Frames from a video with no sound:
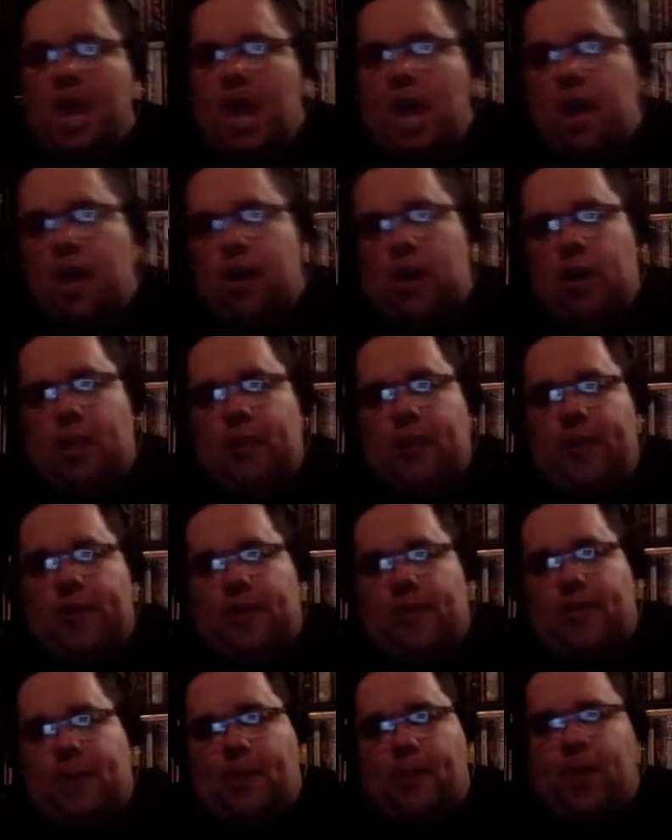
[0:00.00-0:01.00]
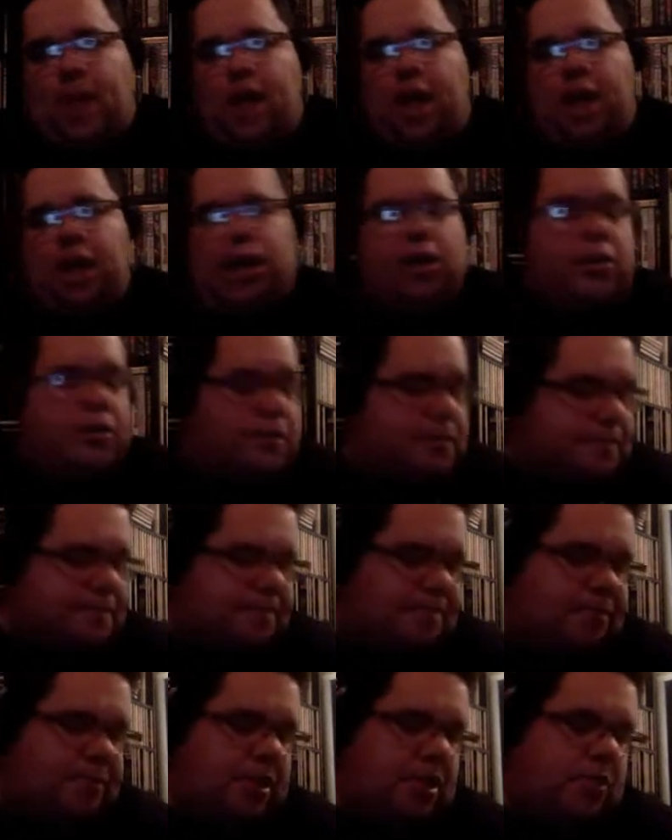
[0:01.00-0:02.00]
a little bit of the bubbly.
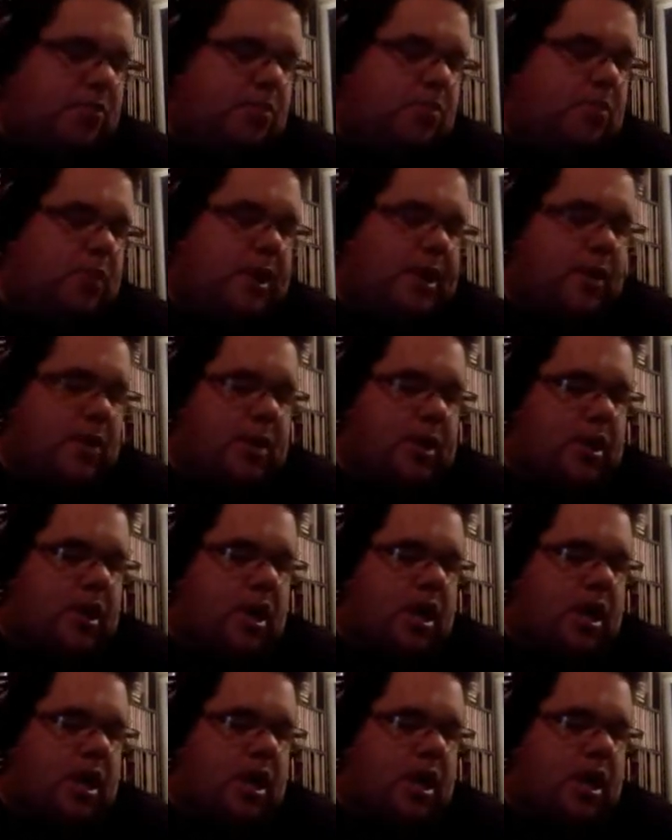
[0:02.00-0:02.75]
But anyway,